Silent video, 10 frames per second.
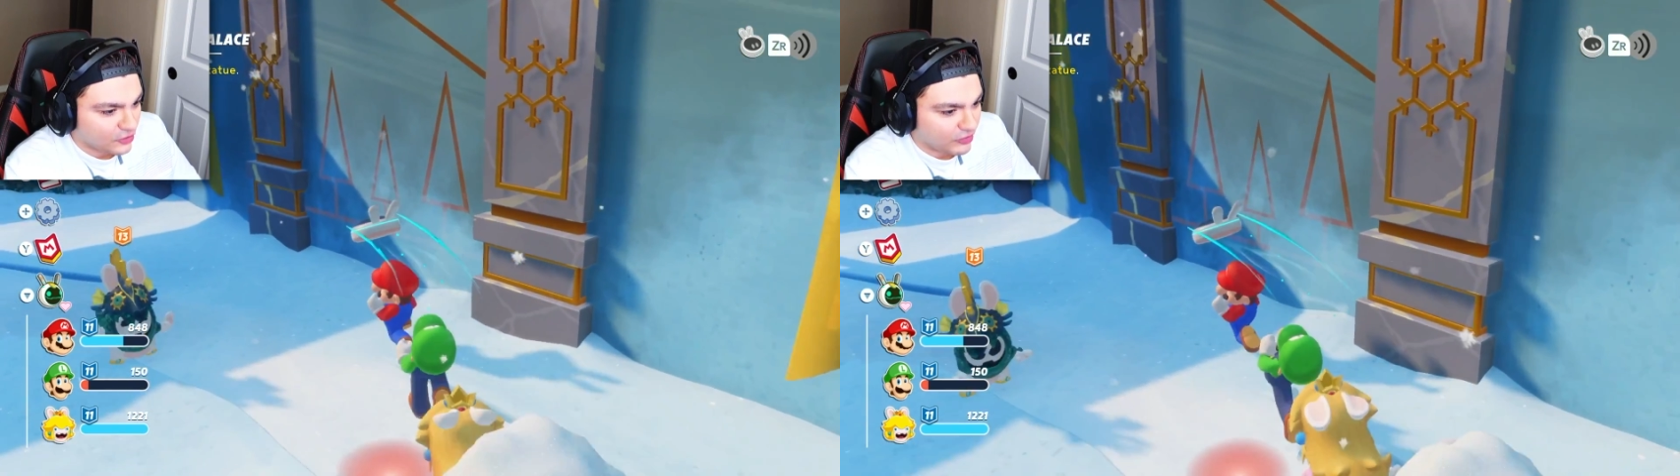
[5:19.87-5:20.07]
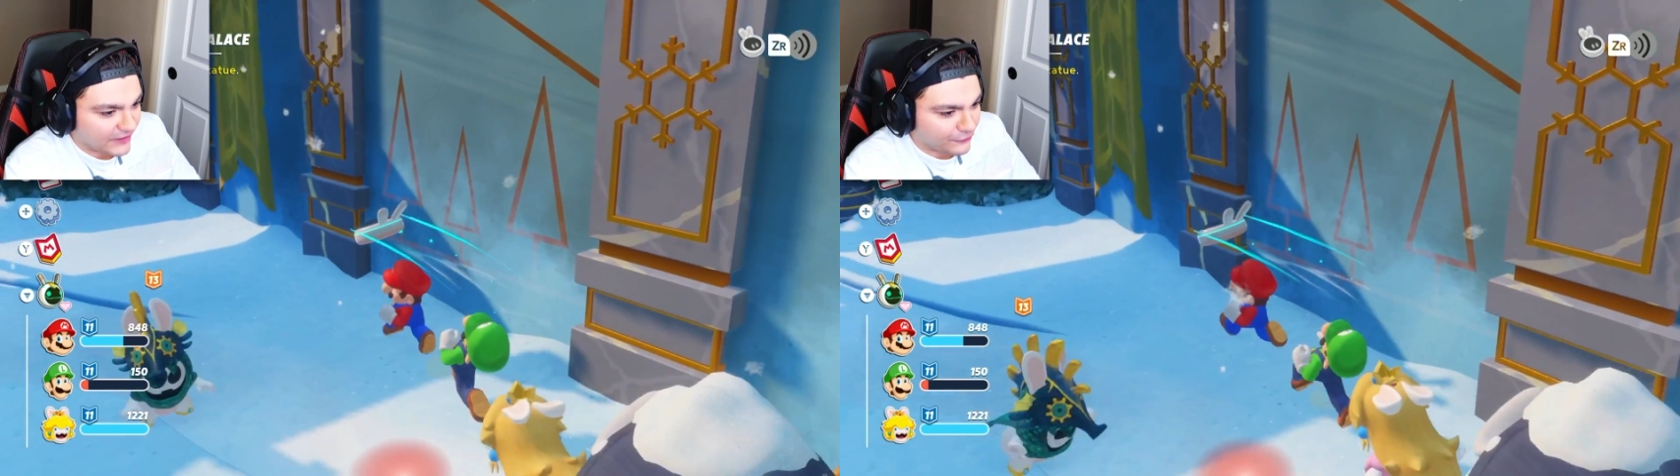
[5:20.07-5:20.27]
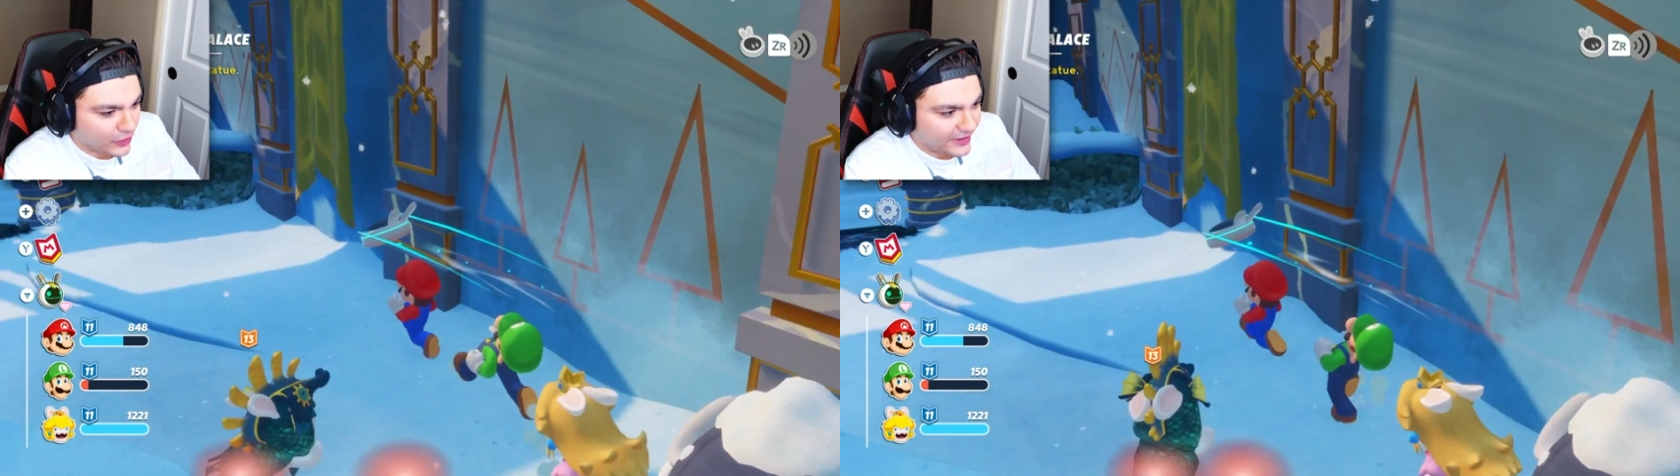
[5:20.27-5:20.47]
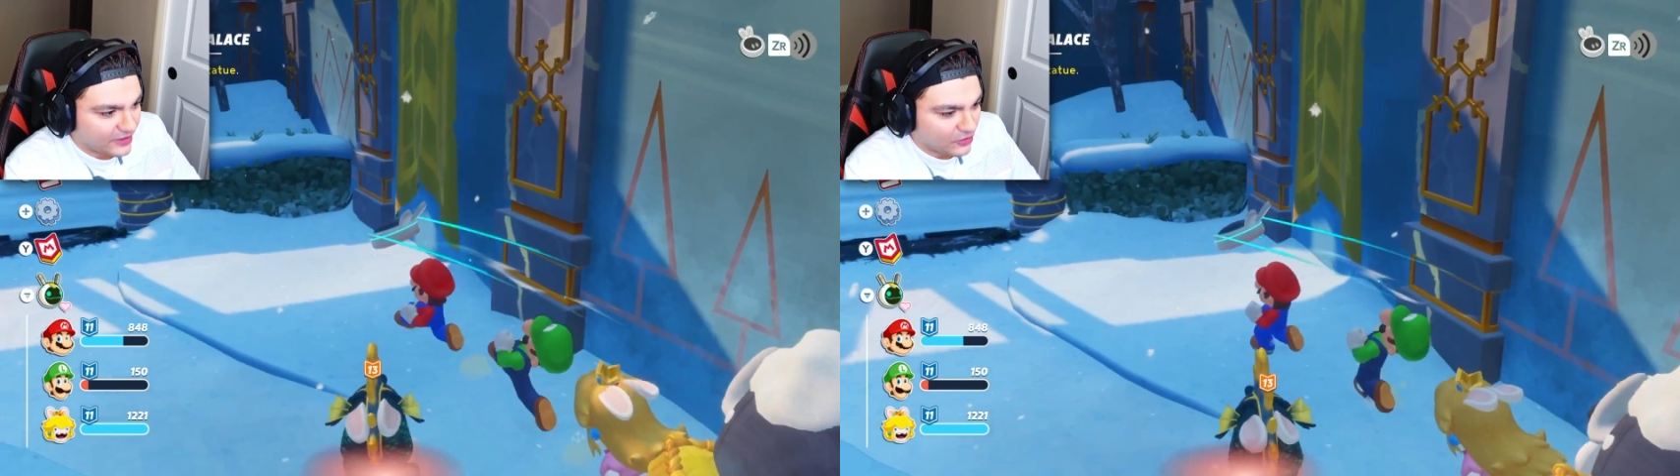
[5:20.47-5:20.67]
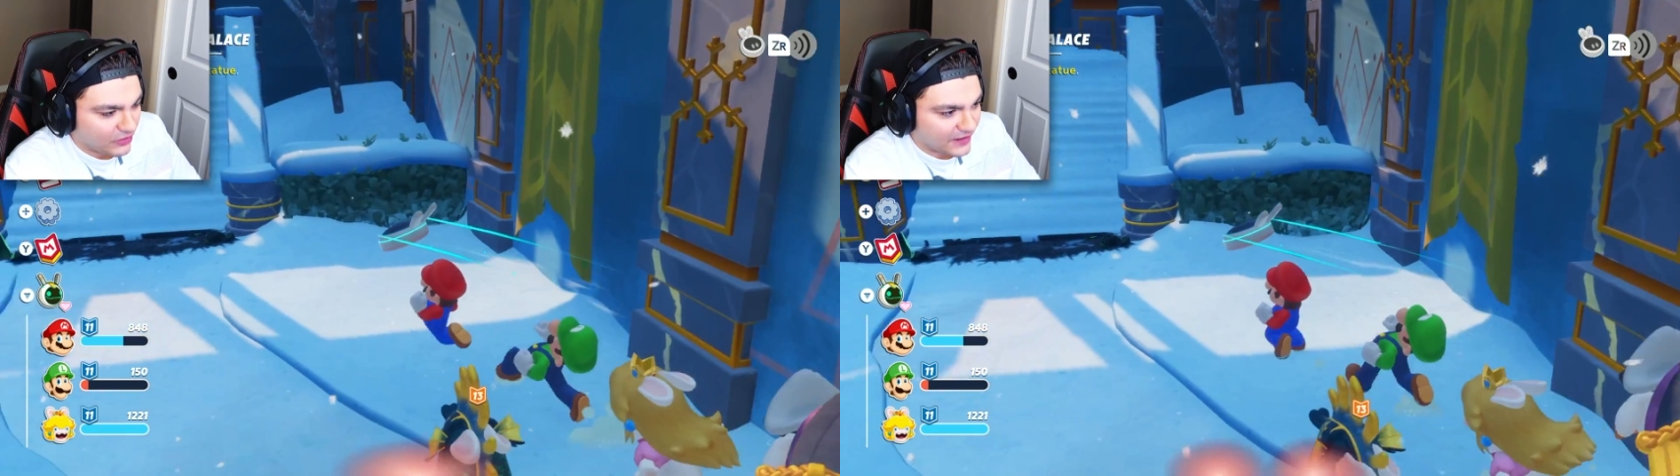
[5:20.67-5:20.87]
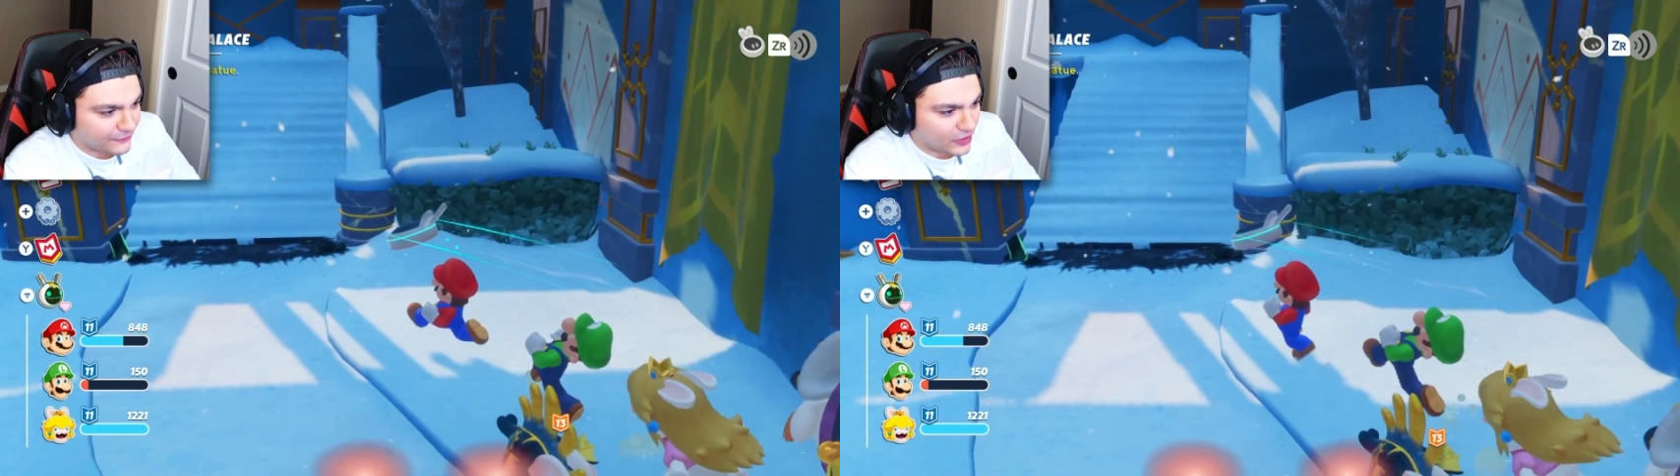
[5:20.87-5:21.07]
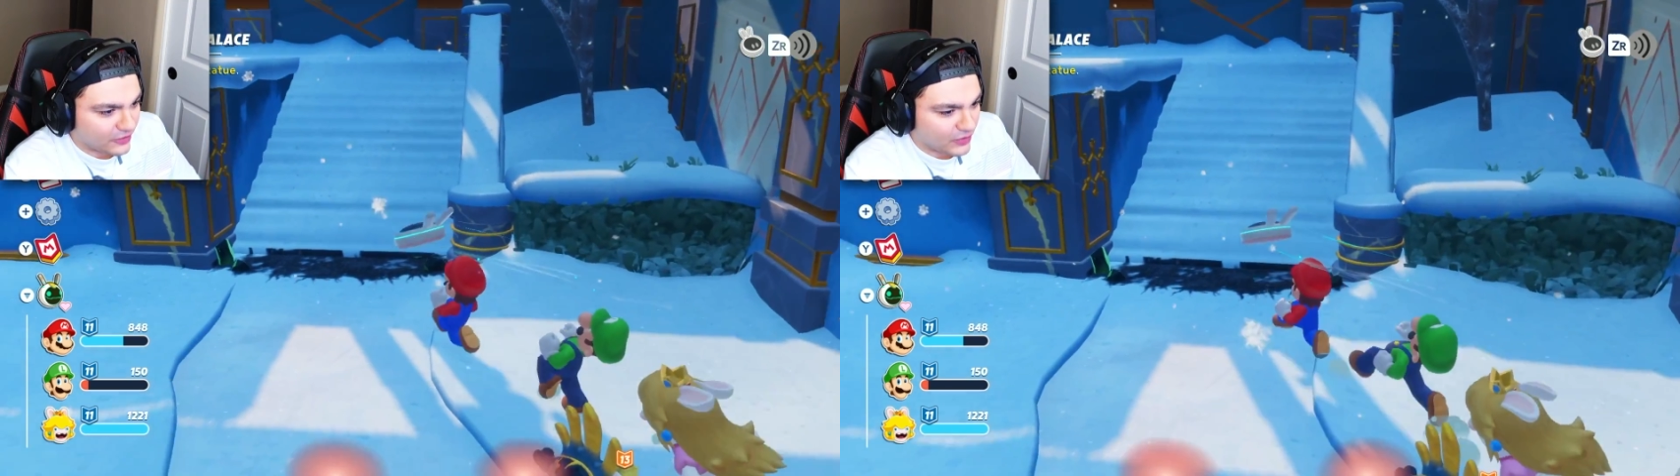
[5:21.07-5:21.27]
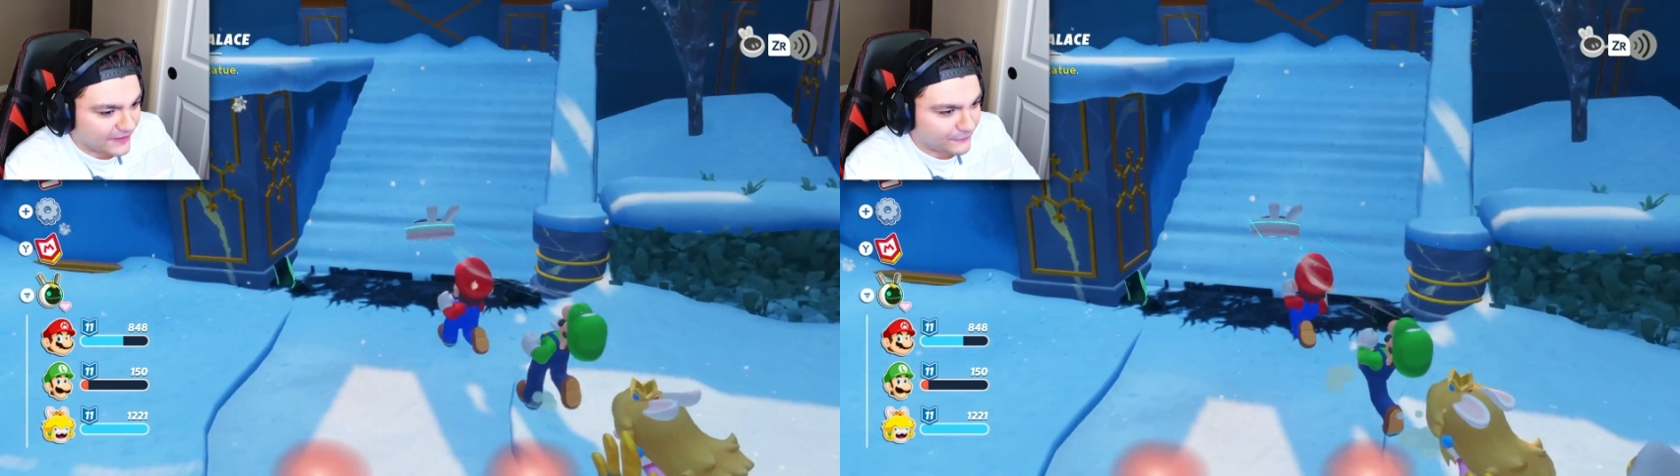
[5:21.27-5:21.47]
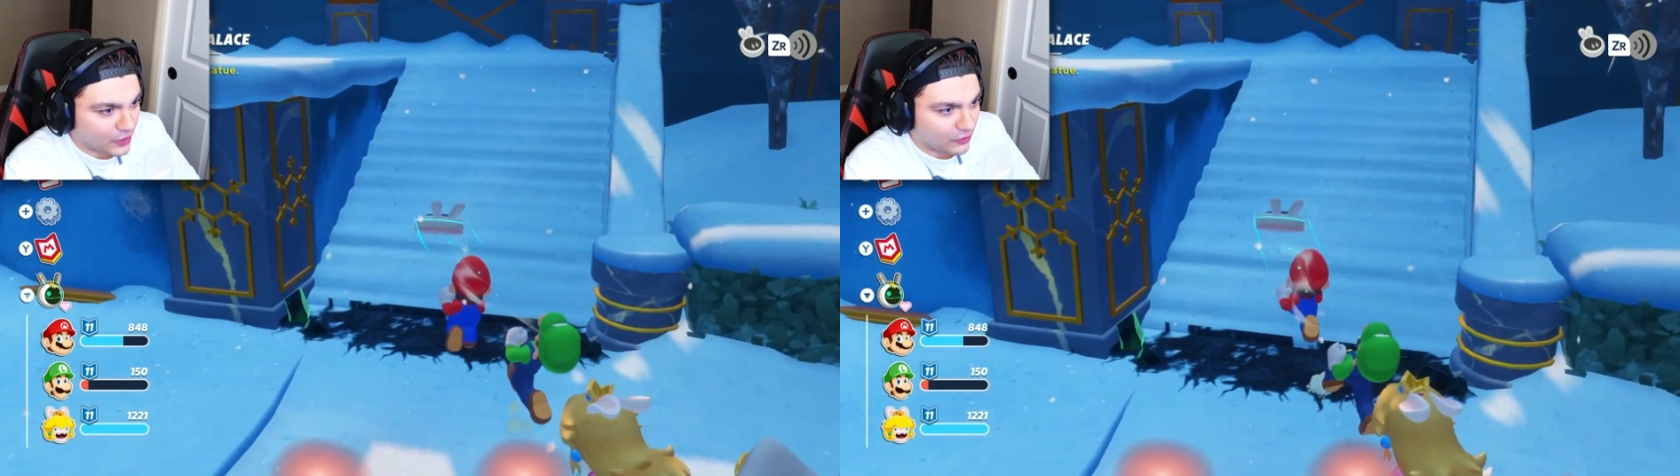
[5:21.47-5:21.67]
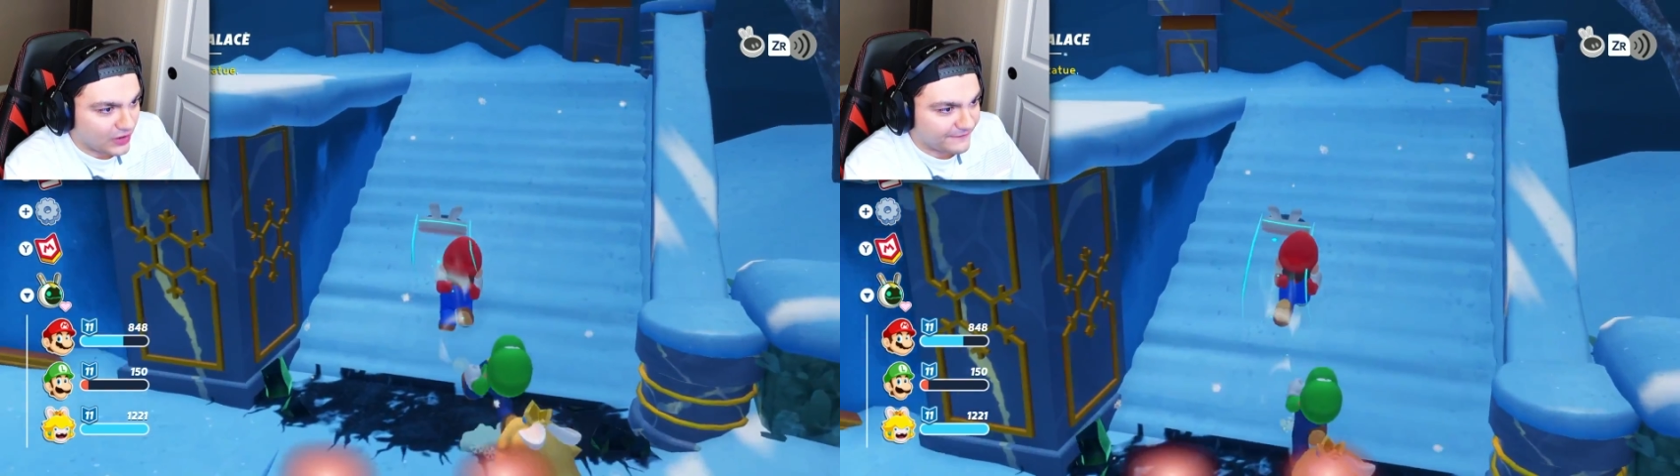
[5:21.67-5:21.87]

Run for it! Run for it! Run for it!